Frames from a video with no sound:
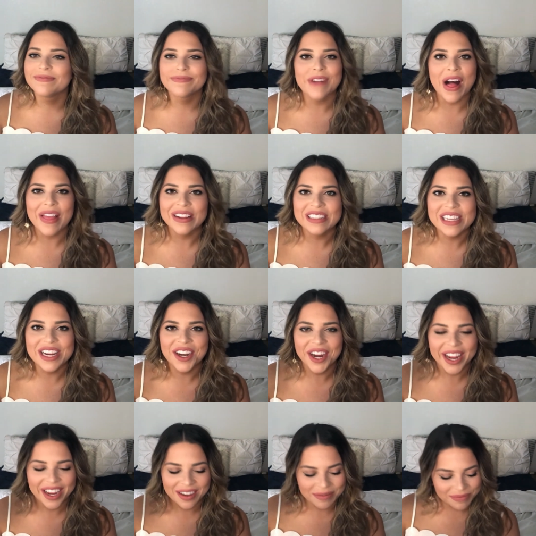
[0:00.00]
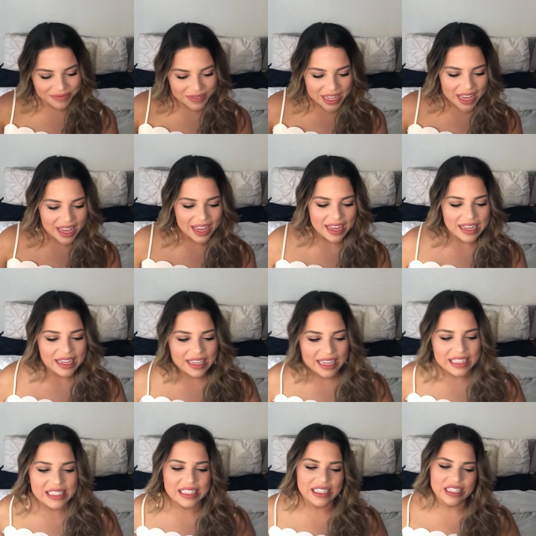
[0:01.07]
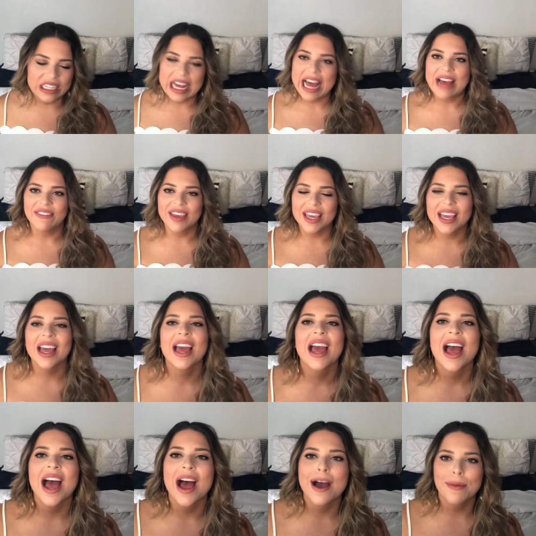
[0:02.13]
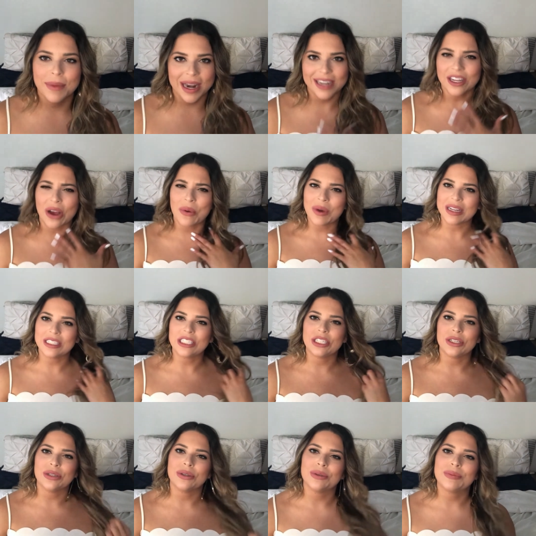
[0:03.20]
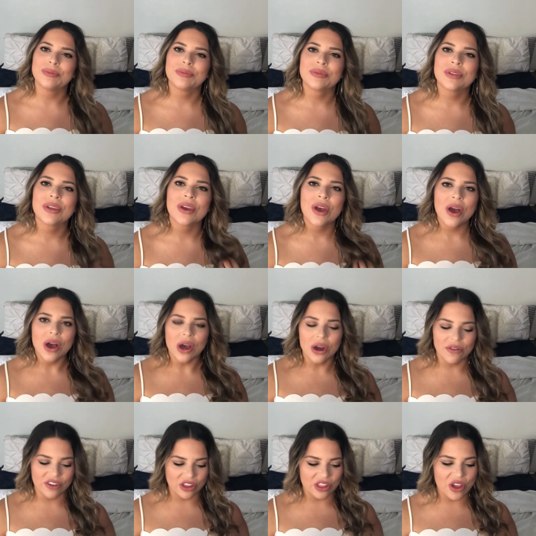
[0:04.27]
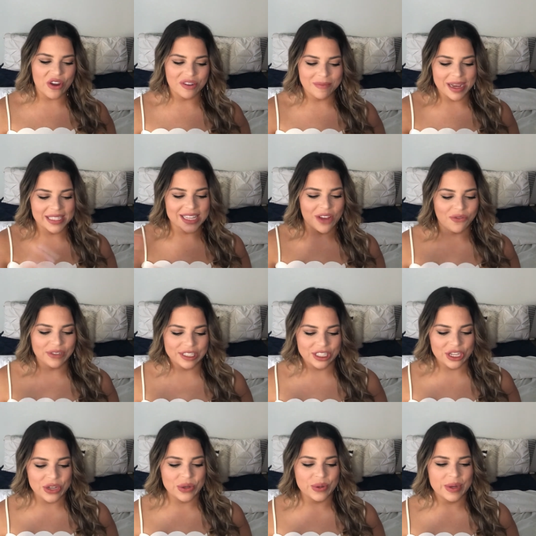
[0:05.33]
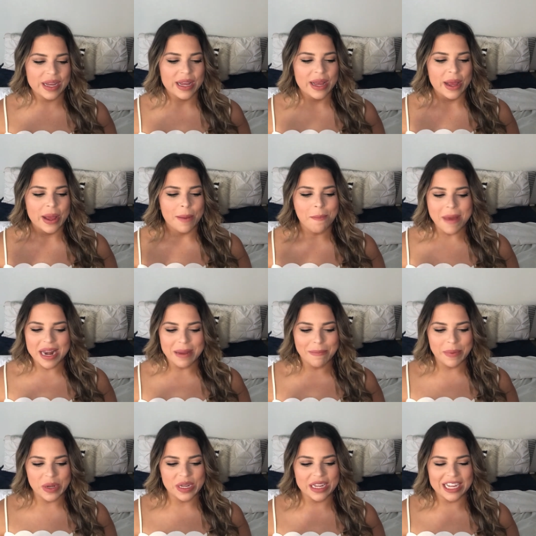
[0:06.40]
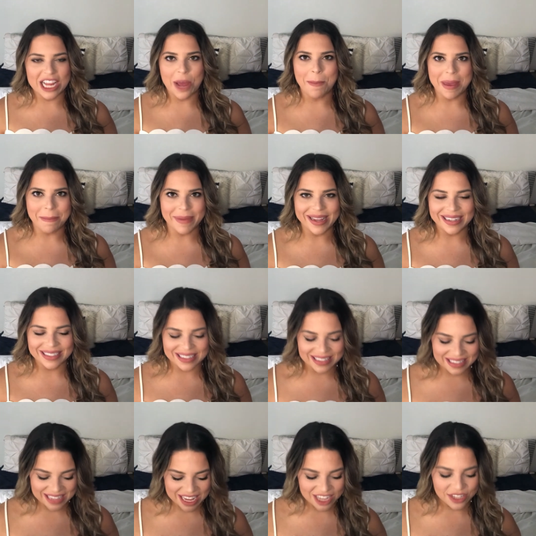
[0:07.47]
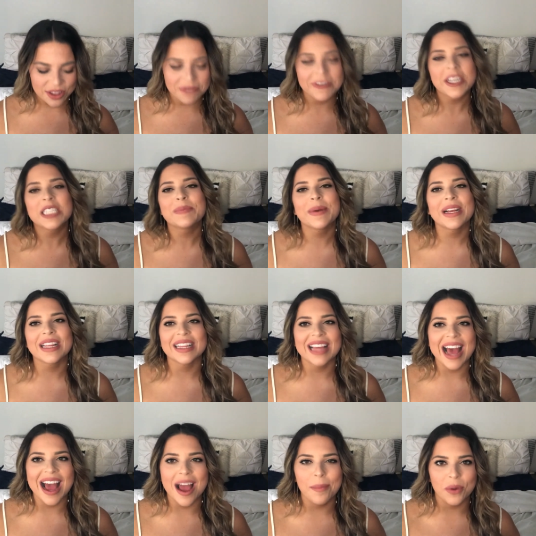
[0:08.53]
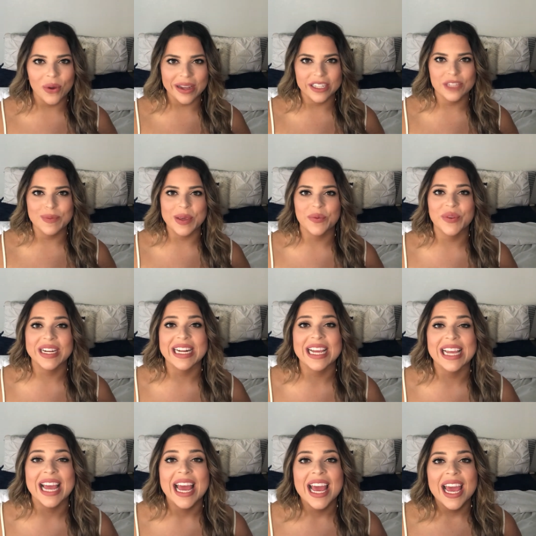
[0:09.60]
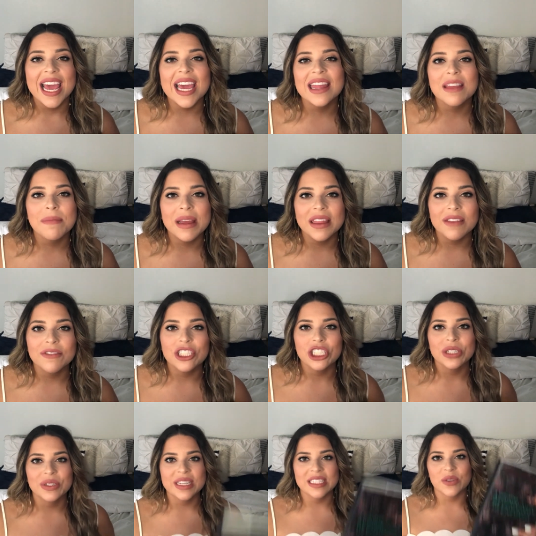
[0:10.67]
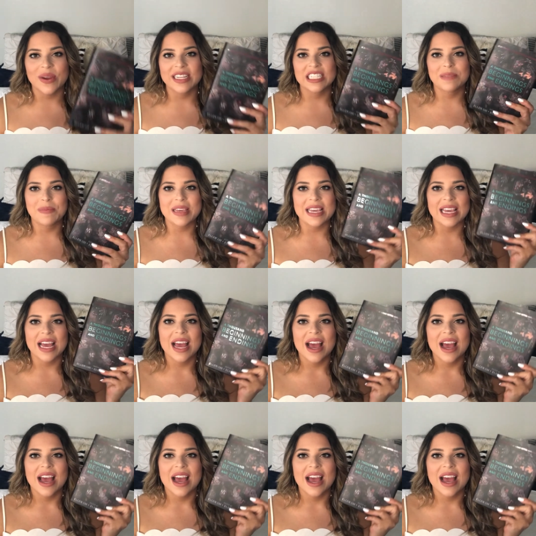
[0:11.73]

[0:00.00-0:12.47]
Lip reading: volunteering gets a little heavy, and I don't want to overload myself with too many book commitments. So the first book that I'm going to be reading in the month of June is going to be